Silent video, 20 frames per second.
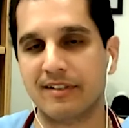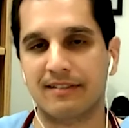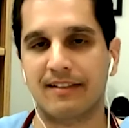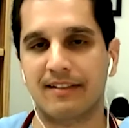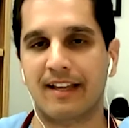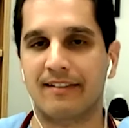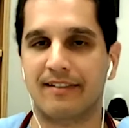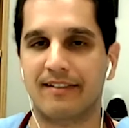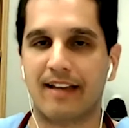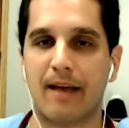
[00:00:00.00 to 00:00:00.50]

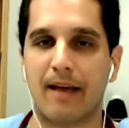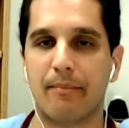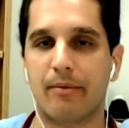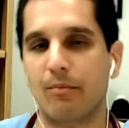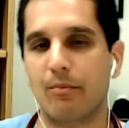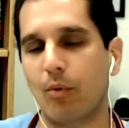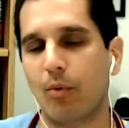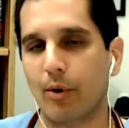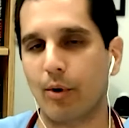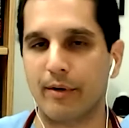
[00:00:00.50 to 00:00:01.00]
tend to happen
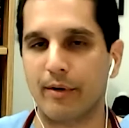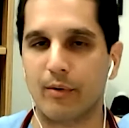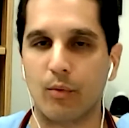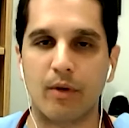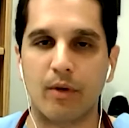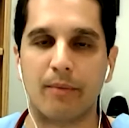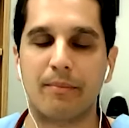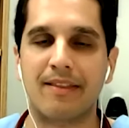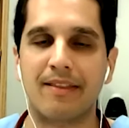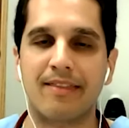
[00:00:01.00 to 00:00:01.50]
more in
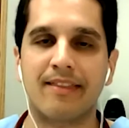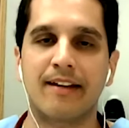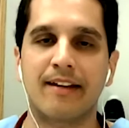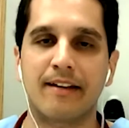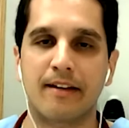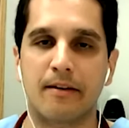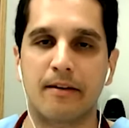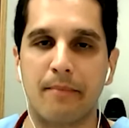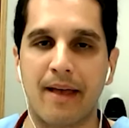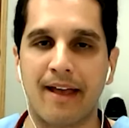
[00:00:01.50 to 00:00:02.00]
women than
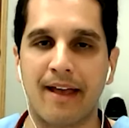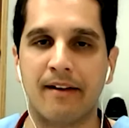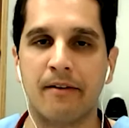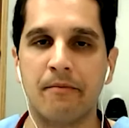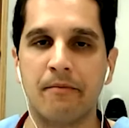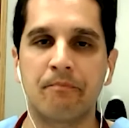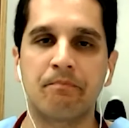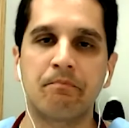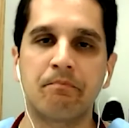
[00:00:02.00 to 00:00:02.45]
in men.